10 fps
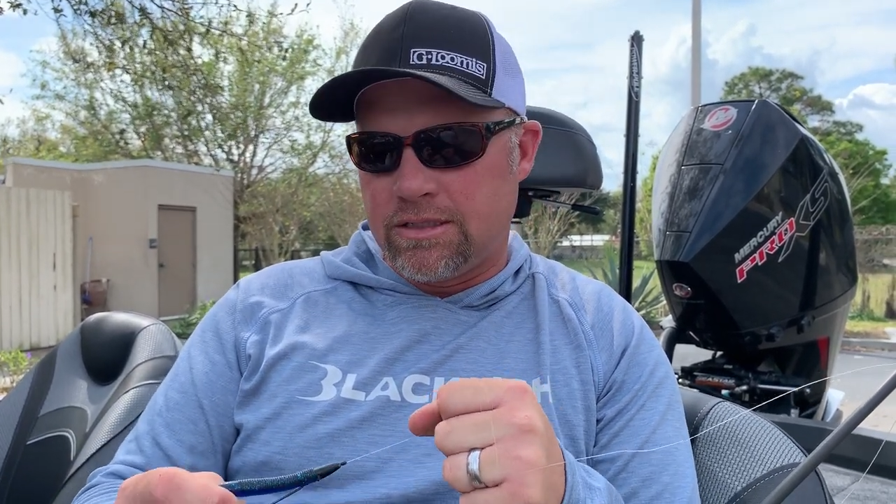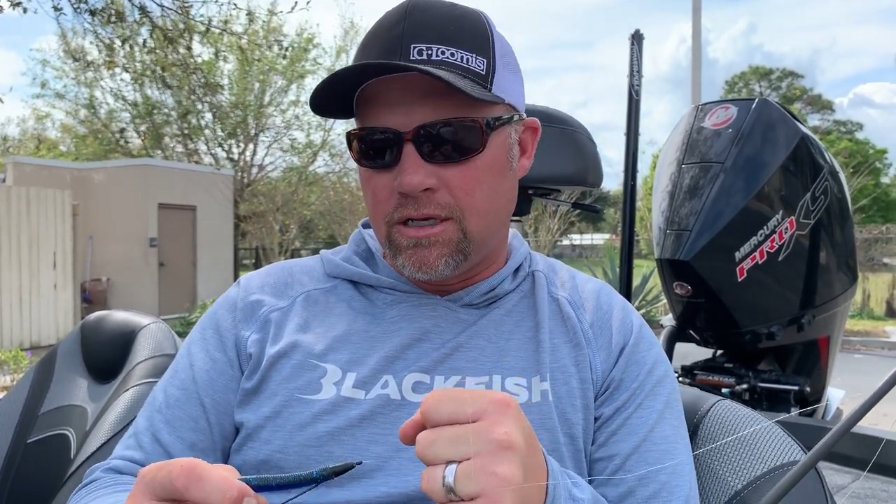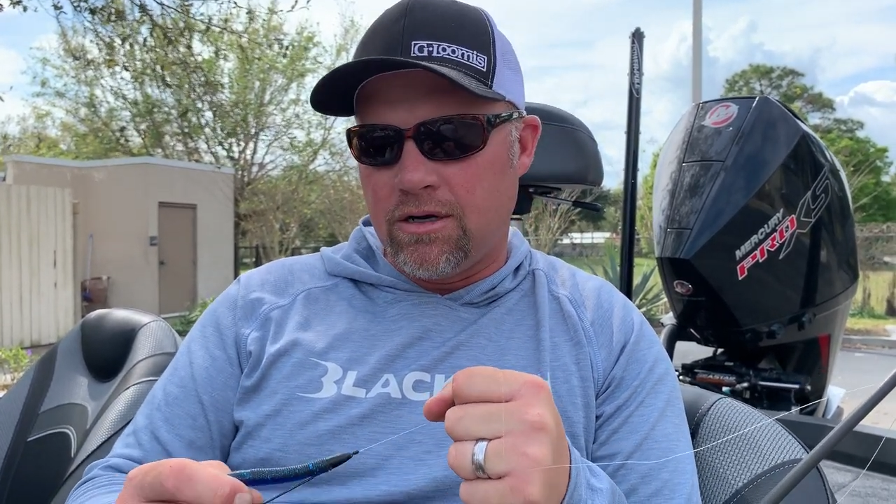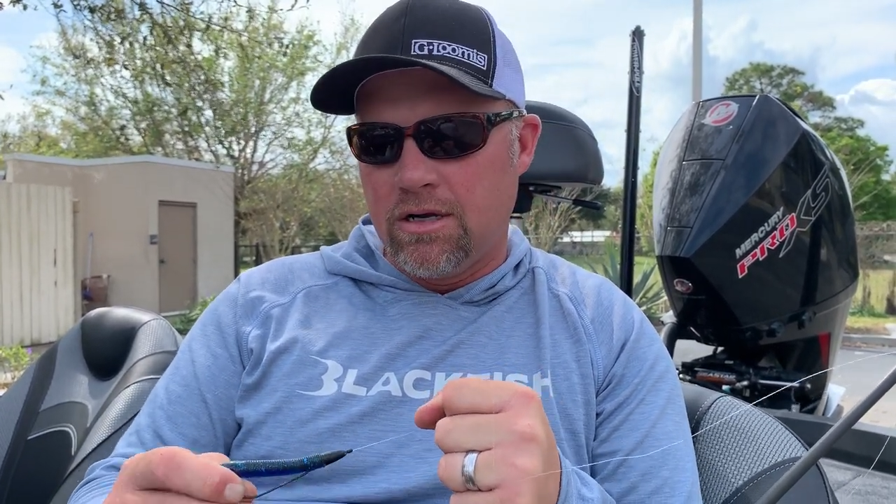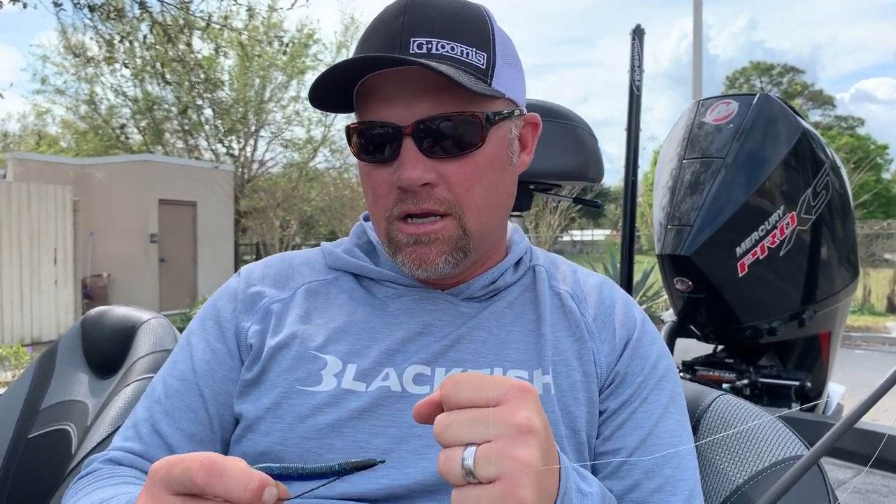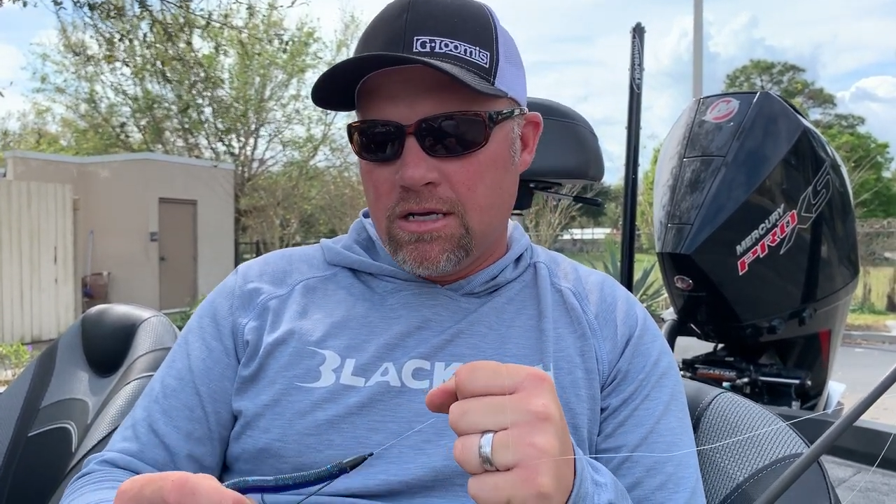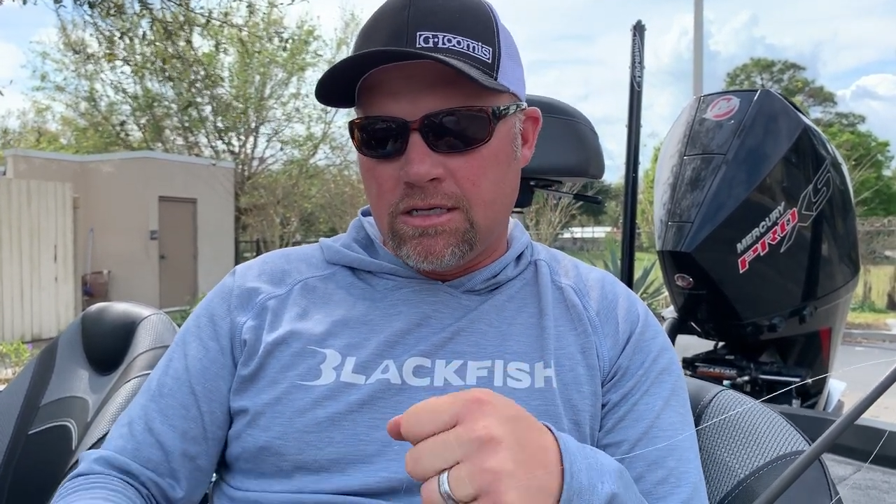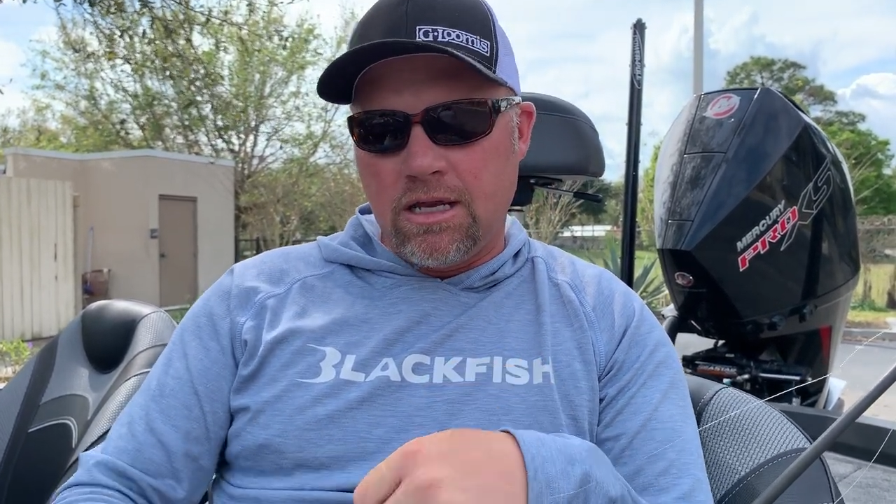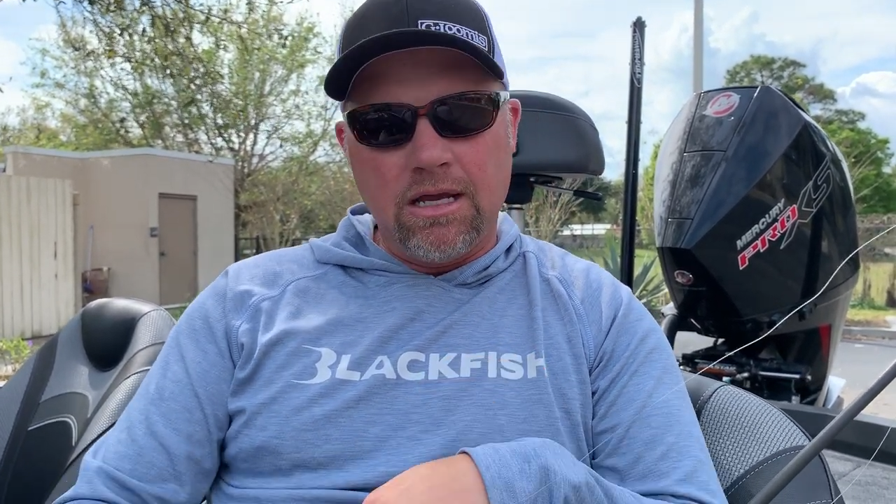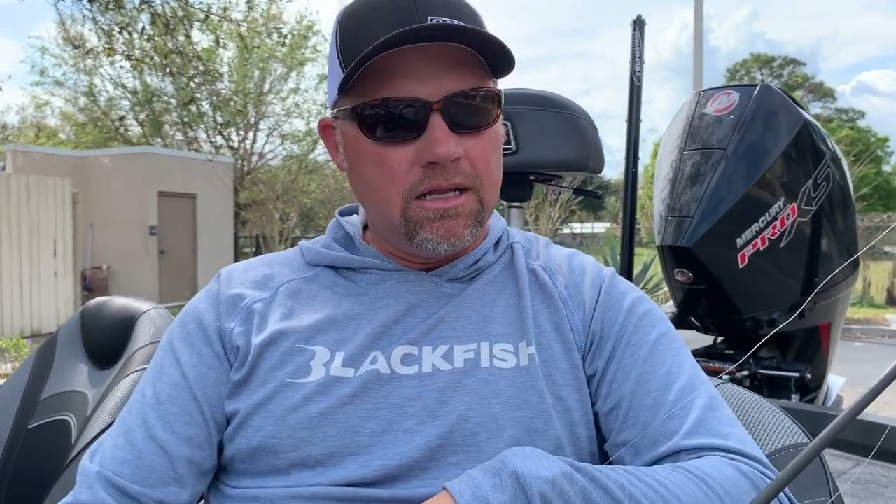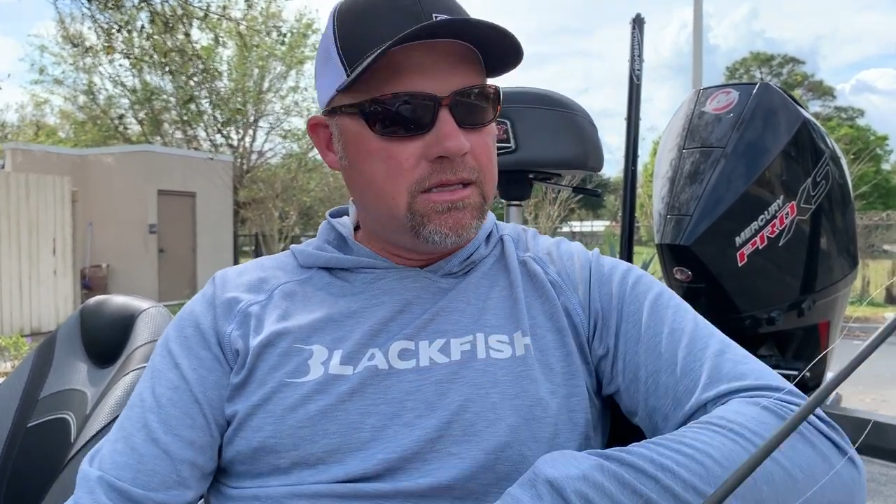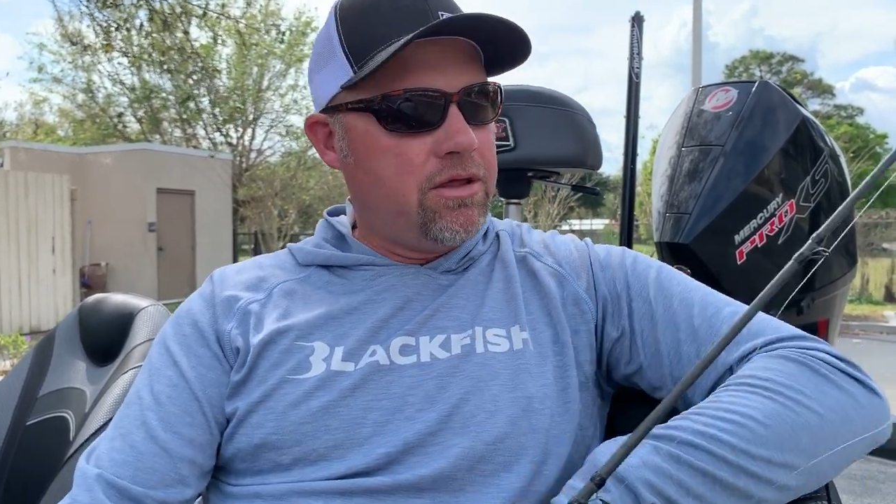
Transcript: there to hit.